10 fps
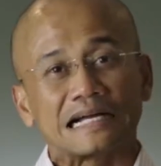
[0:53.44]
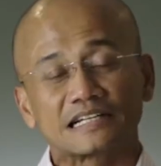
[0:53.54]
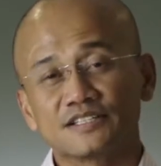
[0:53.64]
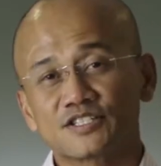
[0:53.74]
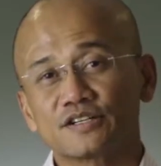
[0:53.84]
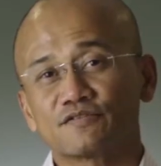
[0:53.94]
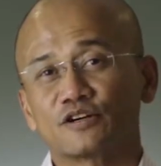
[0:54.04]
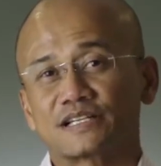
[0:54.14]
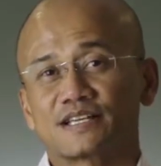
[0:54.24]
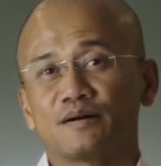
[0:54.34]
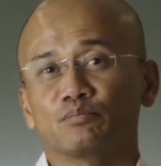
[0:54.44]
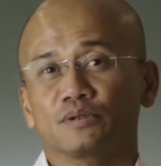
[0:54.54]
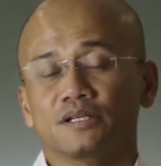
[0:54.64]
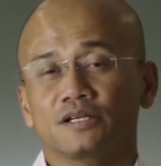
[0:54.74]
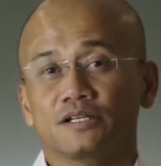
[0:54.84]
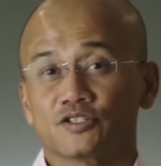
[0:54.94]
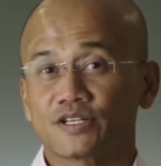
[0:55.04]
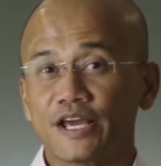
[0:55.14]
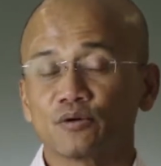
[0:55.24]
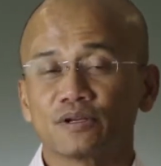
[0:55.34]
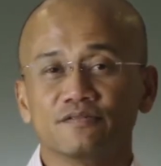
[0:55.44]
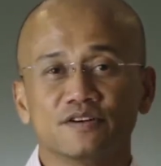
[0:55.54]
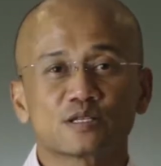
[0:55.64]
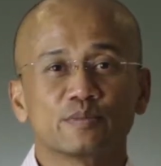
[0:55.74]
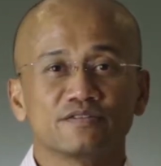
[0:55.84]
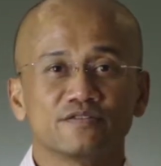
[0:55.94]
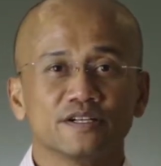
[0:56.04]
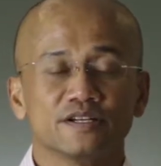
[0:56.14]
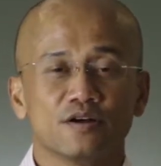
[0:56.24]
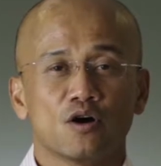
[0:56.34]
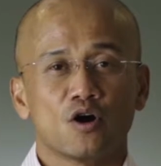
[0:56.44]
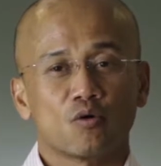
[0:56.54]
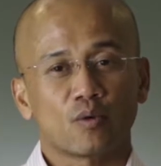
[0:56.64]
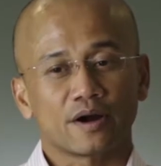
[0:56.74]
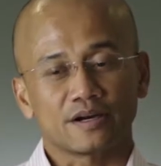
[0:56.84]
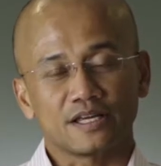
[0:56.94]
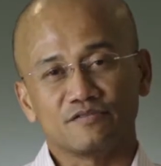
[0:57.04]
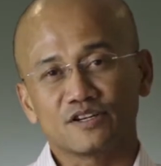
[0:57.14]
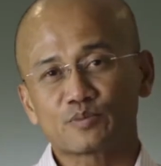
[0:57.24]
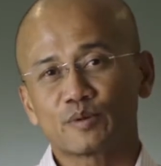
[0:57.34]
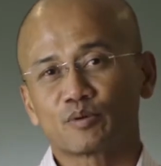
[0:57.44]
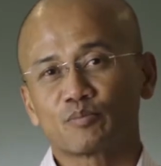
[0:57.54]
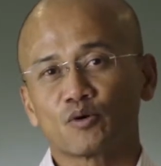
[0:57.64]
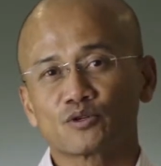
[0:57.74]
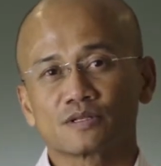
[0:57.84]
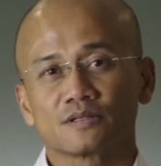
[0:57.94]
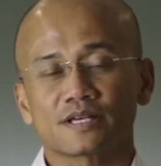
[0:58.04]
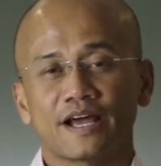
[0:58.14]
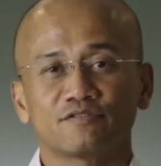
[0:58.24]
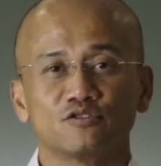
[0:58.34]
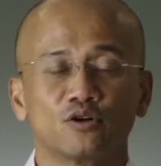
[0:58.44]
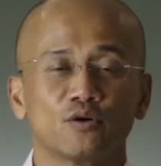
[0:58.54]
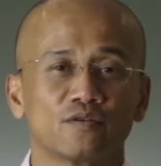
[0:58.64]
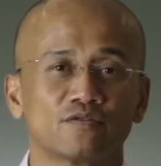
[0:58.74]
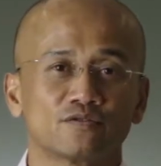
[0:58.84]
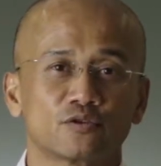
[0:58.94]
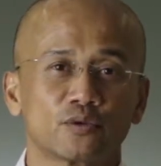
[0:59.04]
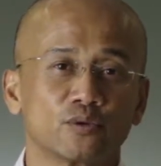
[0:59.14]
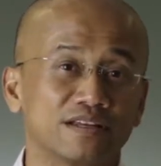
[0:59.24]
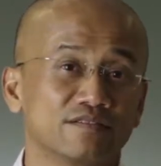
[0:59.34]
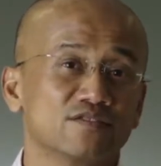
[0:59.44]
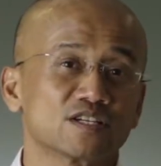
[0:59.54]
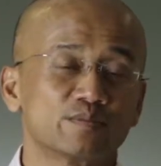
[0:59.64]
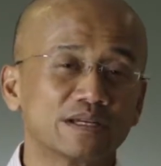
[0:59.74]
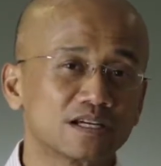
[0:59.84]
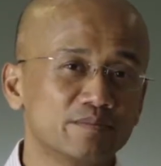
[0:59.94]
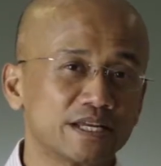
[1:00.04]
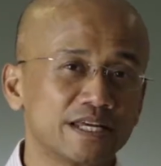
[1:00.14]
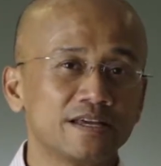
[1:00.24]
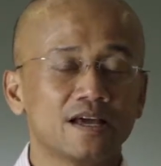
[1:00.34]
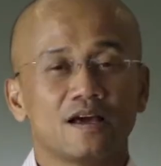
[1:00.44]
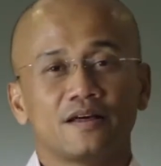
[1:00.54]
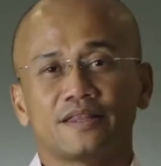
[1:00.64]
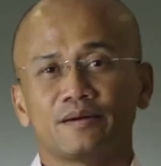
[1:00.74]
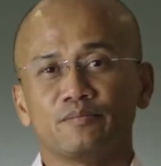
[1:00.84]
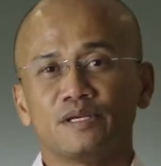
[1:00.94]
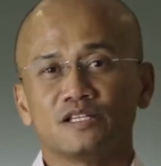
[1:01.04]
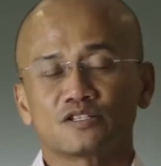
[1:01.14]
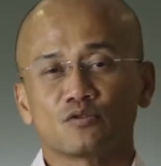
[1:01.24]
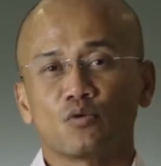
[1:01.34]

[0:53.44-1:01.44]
Consider, for example, a state-owned investment fund where investment proposals have to go through an investment committee that meets